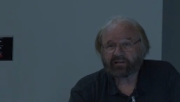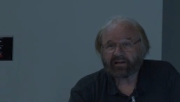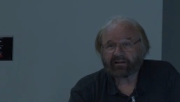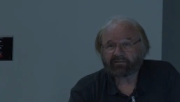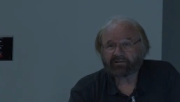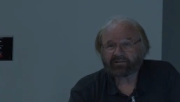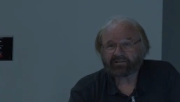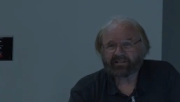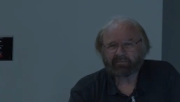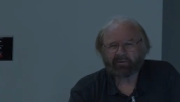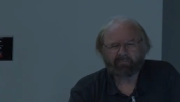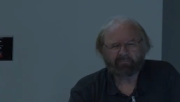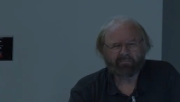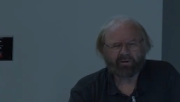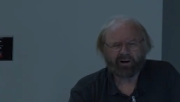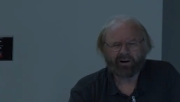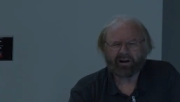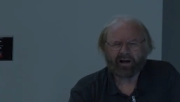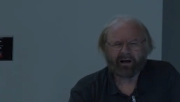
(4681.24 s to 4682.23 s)
languages. Some of
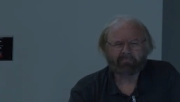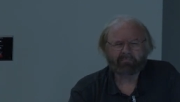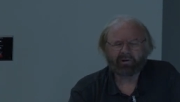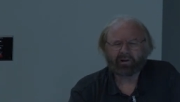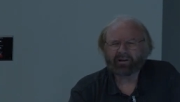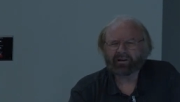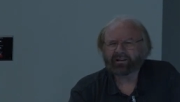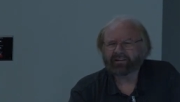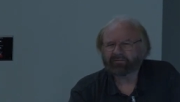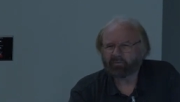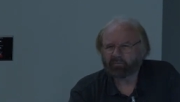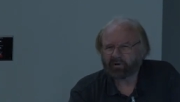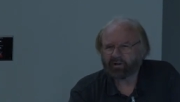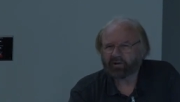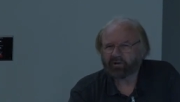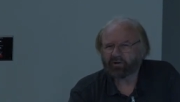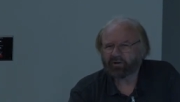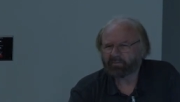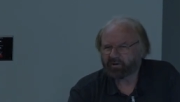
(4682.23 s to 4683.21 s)
them are
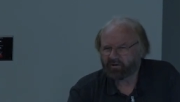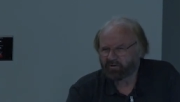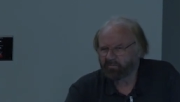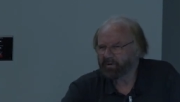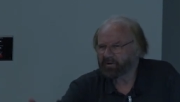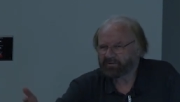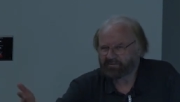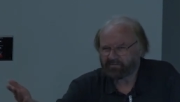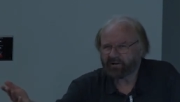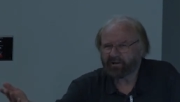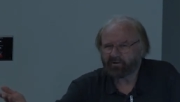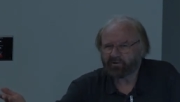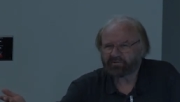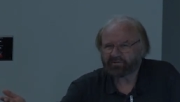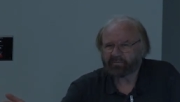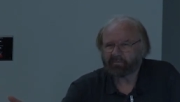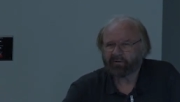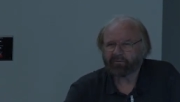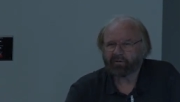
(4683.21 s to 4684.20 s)
unbelievably good. I mean, you must know
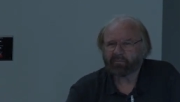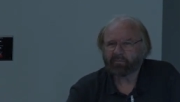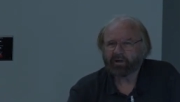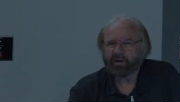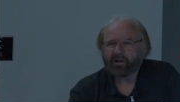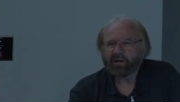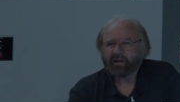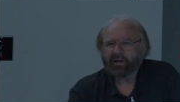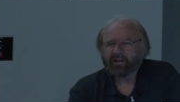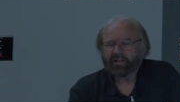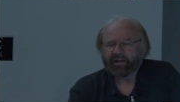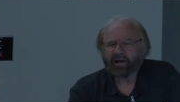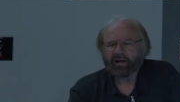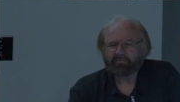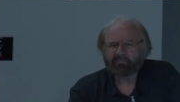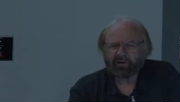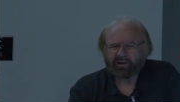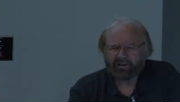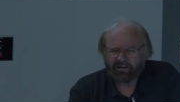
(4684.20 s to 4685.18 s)
some of them. They're
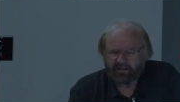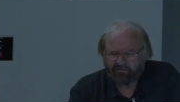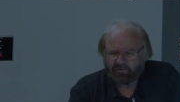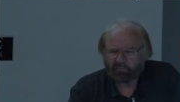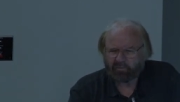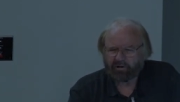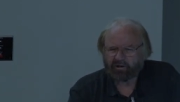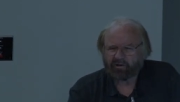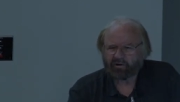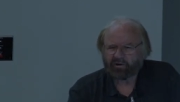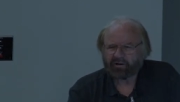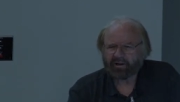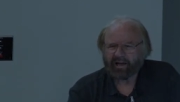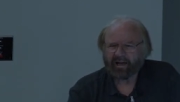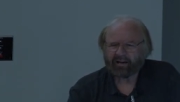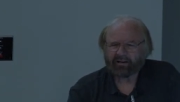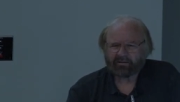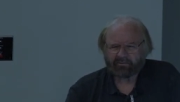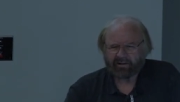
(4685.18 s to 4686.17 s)
unbelievably good
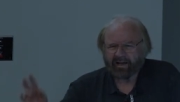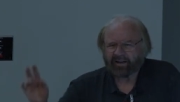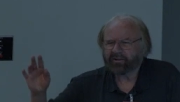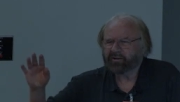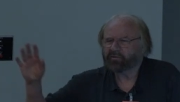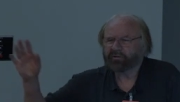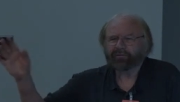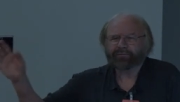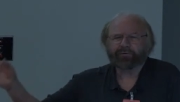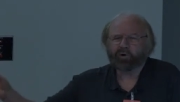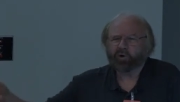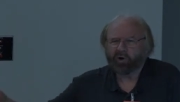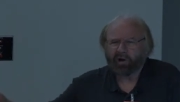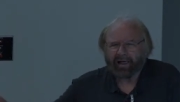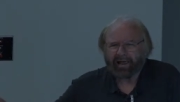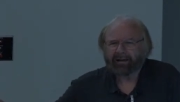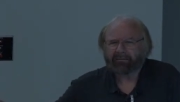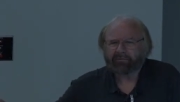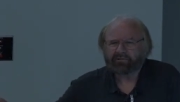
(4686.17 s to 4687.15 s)
at category four
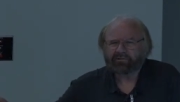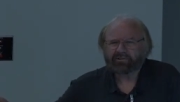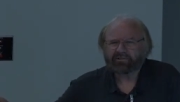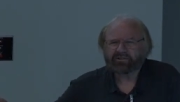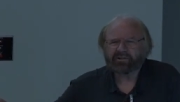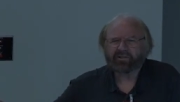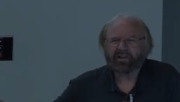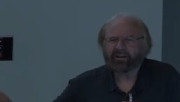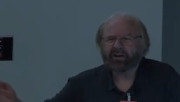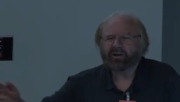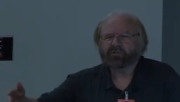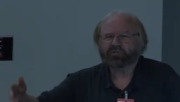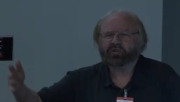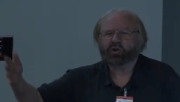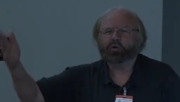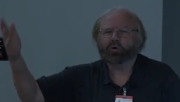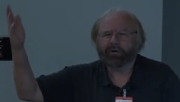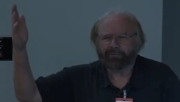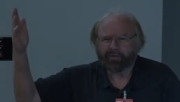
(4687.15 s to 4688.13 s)
languages, and they know
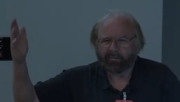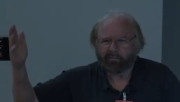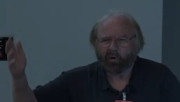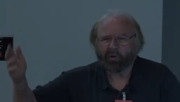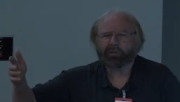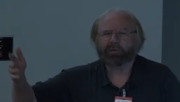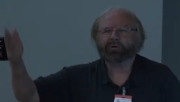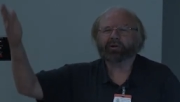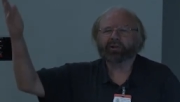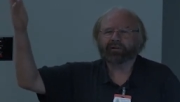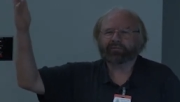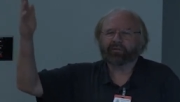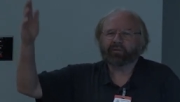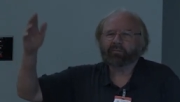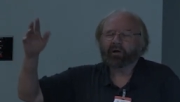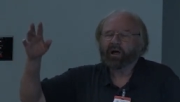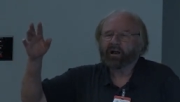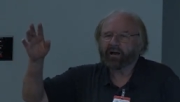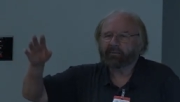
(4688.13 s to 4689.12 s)
two of them or three of
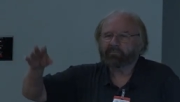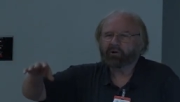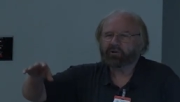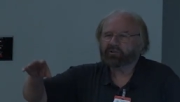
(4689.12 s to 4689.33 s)
them. And I'm